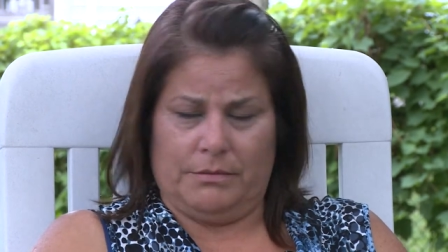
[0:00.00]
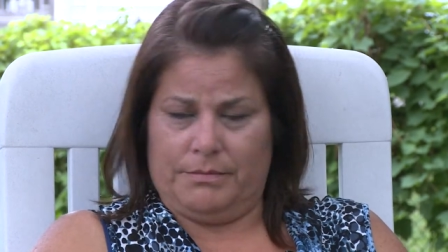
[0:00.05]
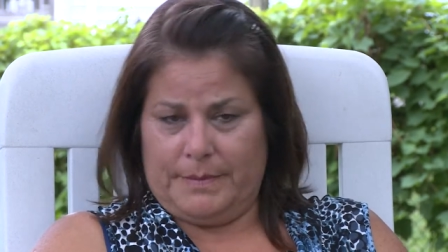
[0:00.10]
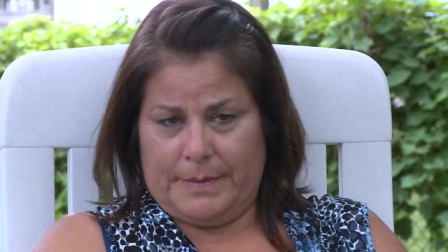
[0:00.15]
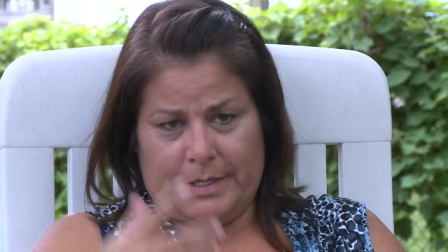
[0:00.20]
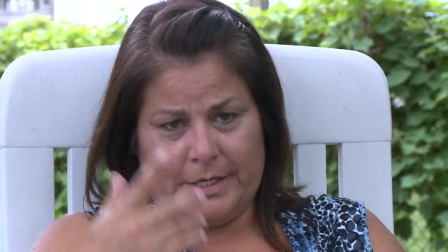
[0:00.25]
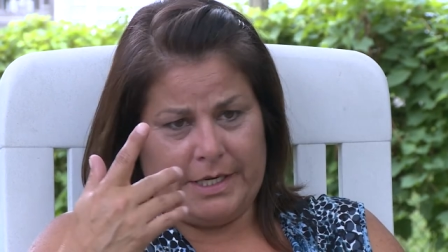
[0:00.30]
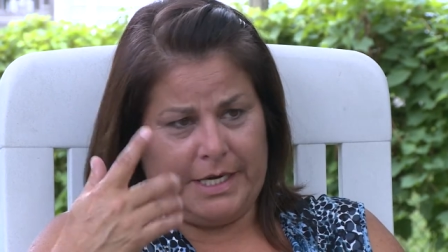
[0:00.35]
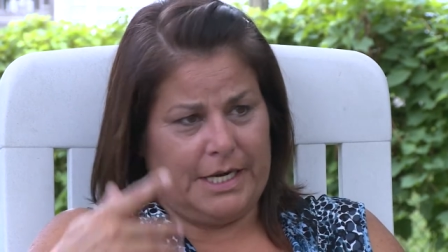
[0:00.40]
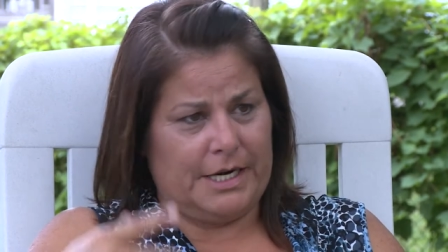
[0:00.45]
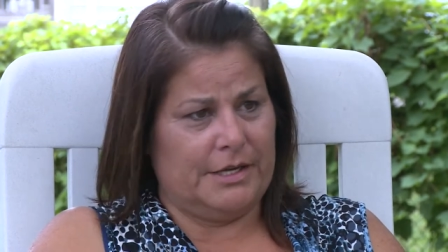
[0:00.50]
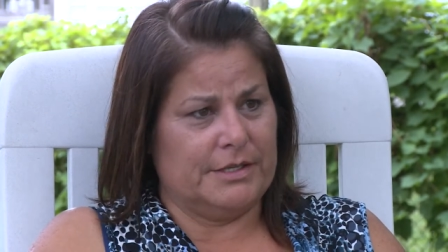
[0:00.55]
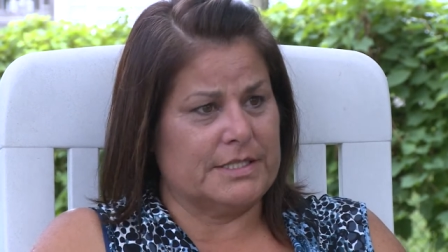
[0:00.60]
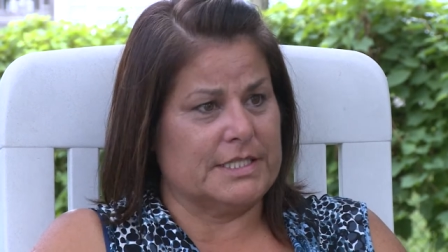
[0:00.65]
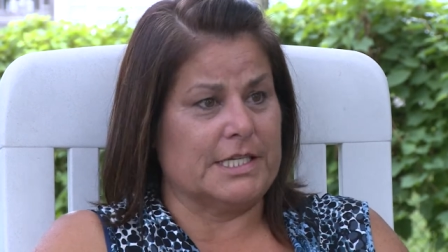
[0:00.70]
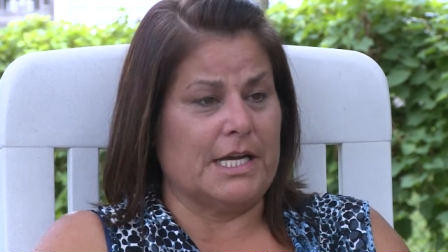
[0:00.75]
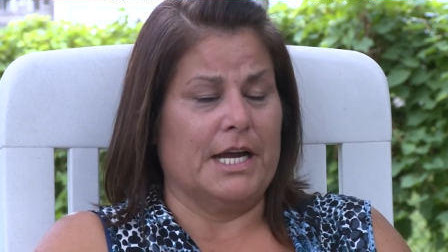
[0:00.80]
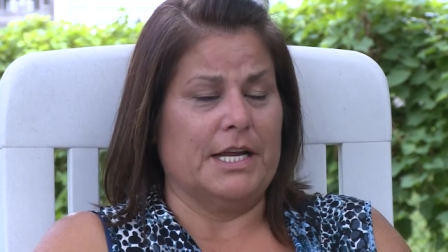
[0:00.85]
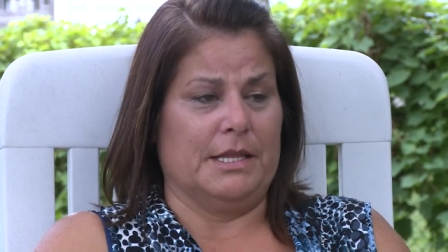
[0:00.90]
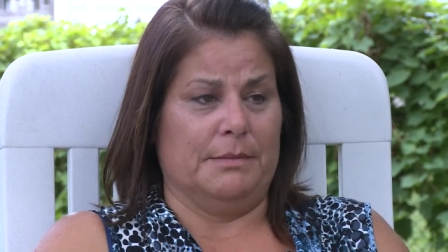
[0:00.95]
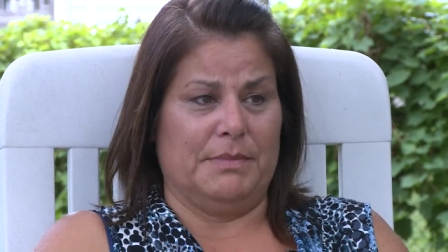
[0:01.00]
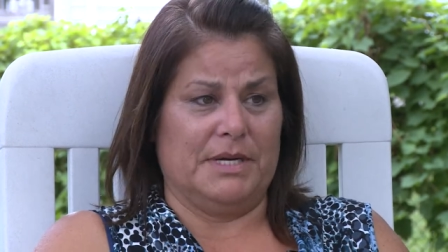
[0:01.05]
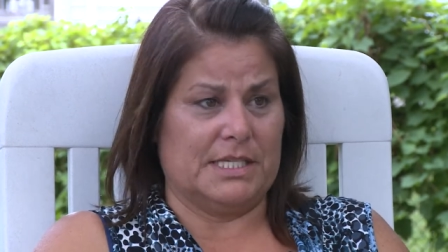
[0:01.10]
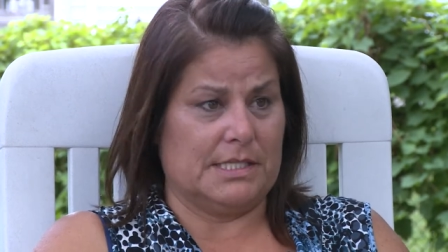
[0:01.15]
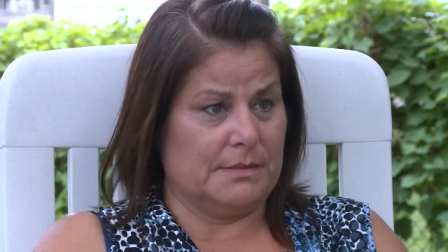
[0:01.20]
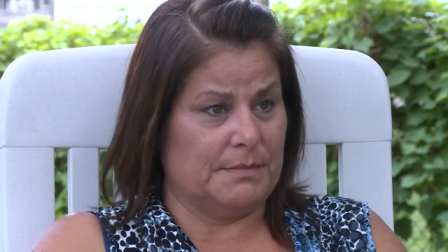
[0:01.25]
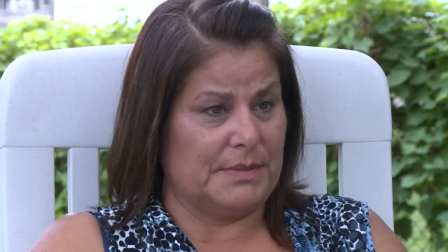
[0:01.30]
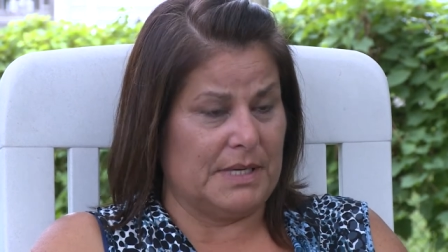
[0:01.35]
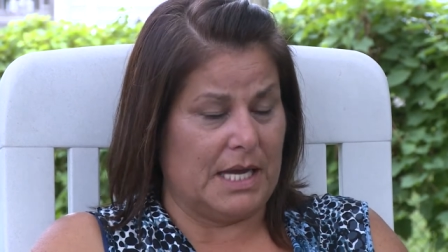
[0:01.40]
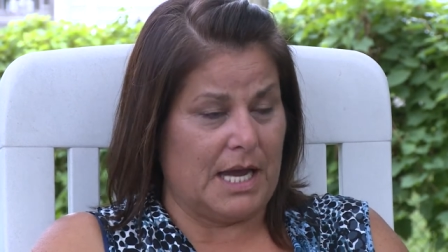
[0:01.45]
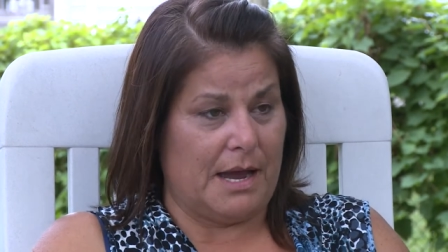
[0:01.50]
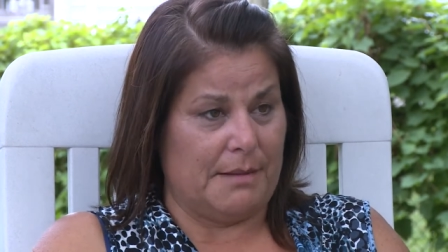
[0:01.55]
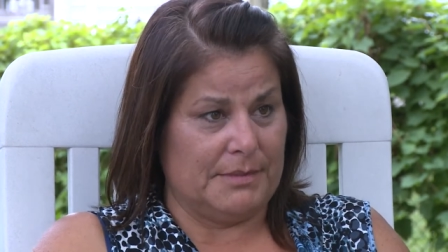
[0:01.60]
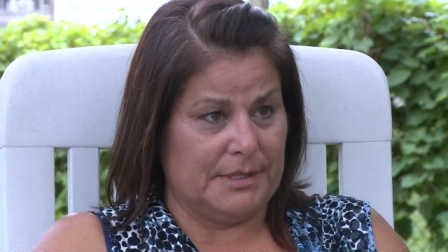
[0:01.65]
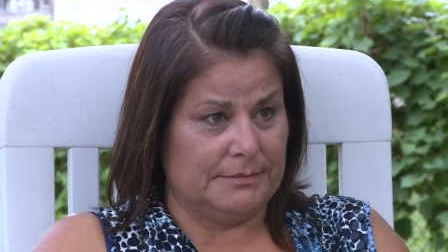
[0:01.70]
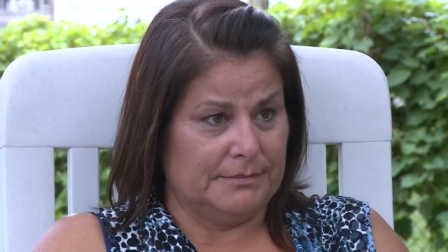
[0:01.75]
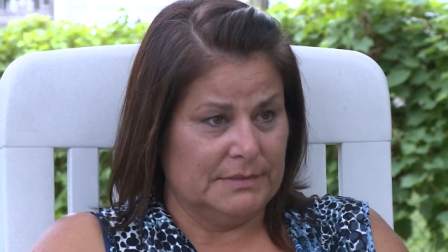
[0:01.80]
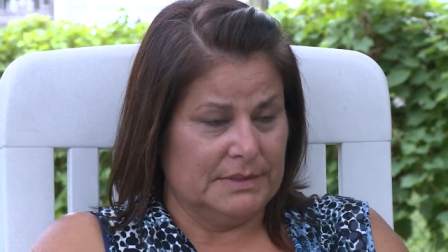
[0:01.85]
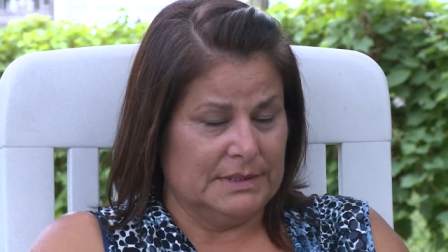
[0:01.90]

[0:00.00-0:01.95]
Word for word: better get outside. The bus will be coming.